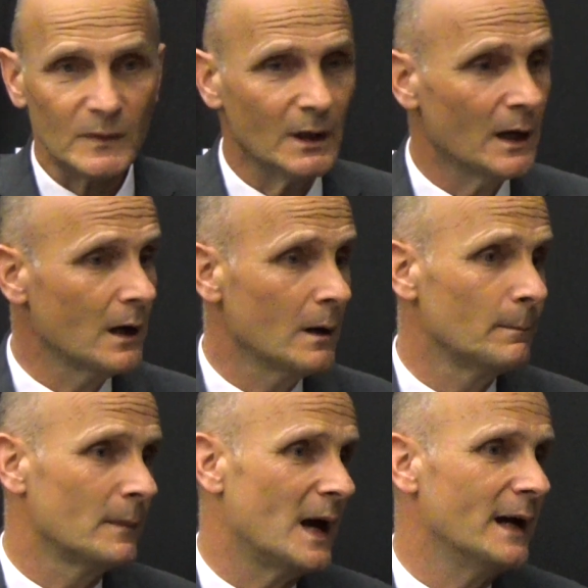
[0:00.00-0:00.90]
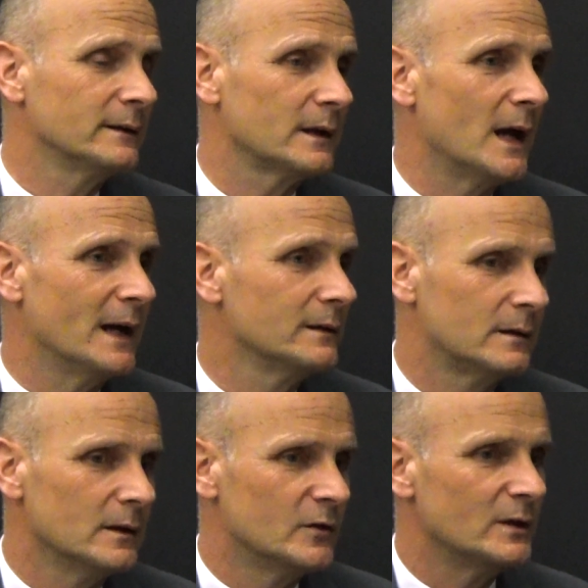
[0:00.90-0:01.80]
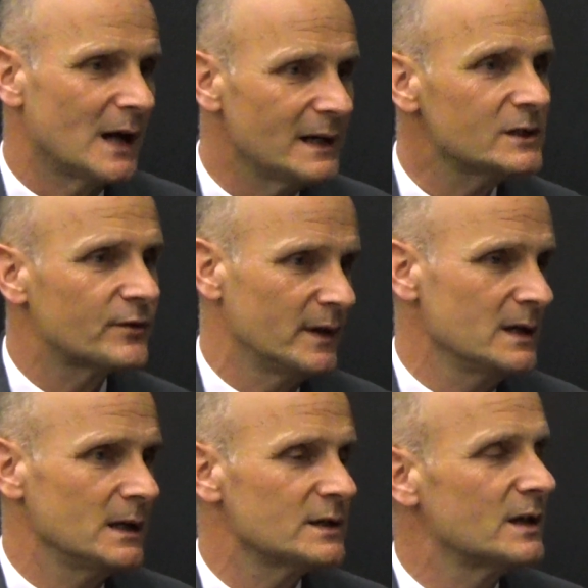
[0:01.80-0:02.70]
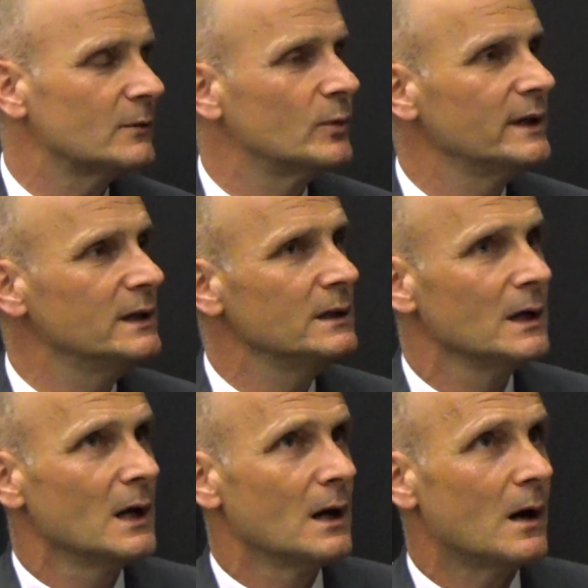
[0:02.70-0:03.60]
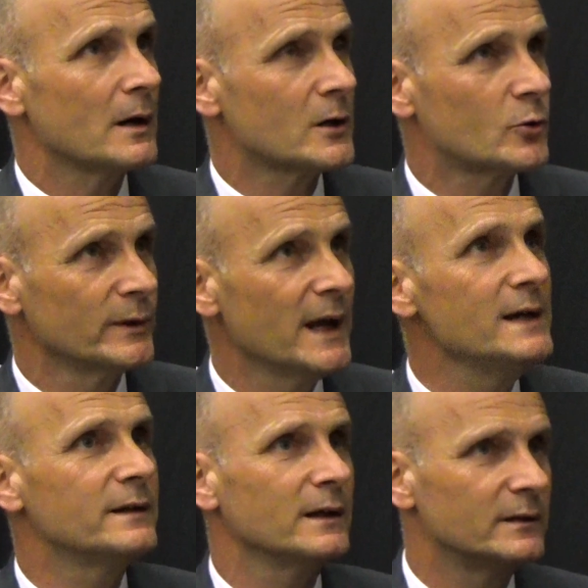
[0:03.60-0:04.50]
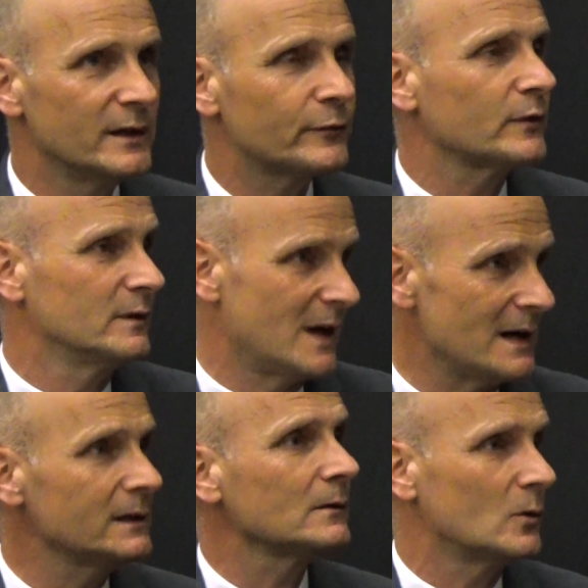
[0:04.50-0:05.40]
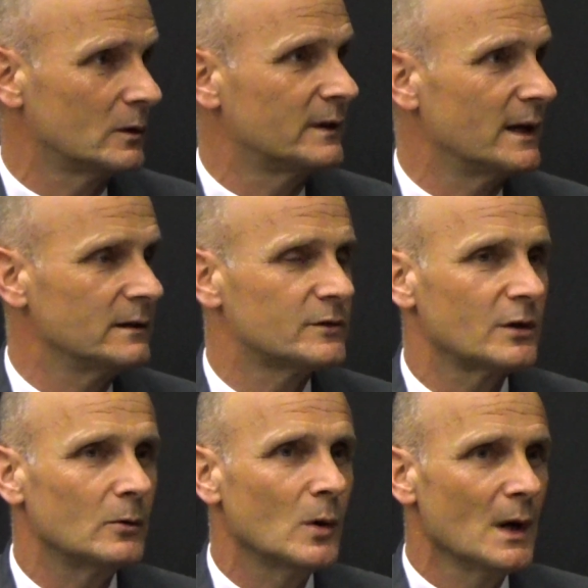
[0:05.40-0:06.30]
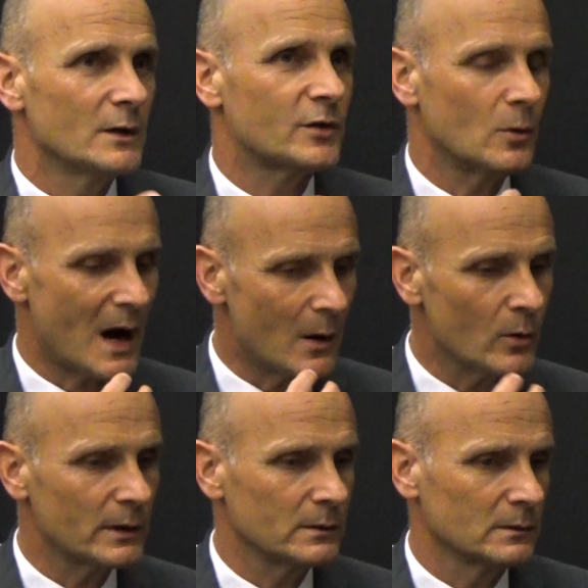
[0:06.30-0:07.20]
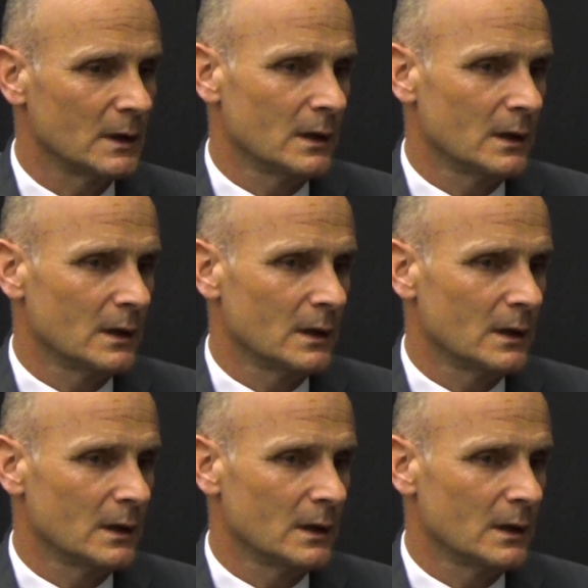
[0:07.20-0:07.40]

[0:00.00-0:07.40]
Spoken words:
And the nice thing is that we are creating a different dialogue then. So our